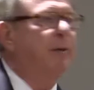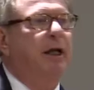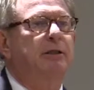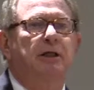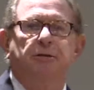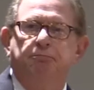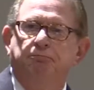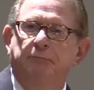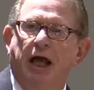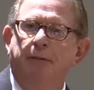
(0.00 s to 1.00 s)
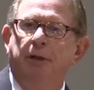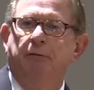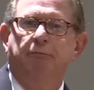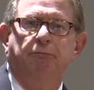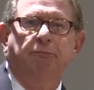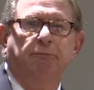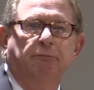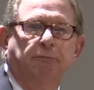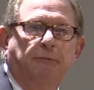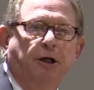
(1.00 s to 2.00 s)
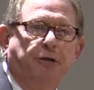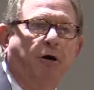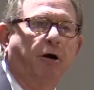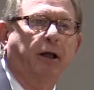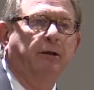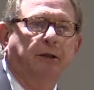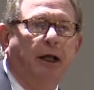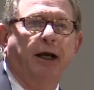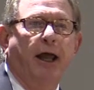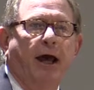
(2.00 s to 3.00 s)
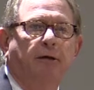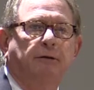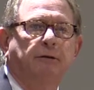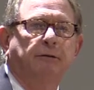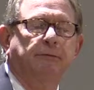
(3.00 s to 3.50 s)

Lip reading: minutes to name it and cathart it and get it out.